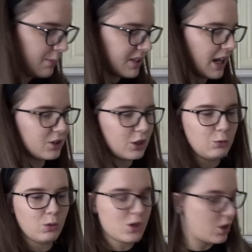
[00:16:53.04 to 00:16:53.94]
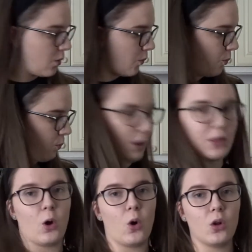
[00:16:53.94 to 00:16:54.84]
I do wonder
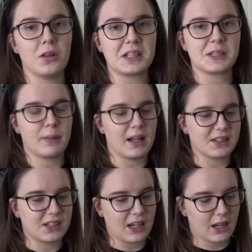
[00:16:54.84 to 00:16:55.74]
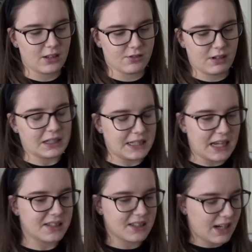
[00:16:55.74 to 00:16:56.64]
whether all this plastic is really
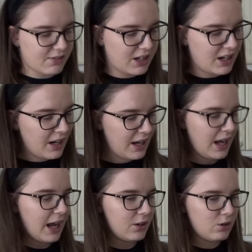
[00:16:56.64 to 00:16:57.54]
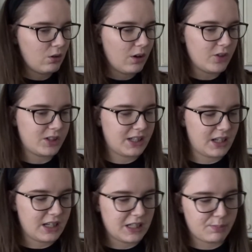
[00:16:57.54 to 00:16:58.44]
necessary. I know obviously
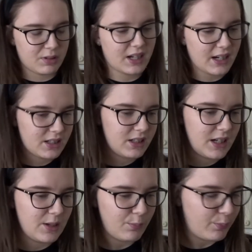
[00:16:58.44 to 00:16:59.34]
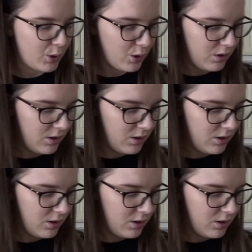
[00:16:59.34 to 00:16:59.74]
it is protecting it, but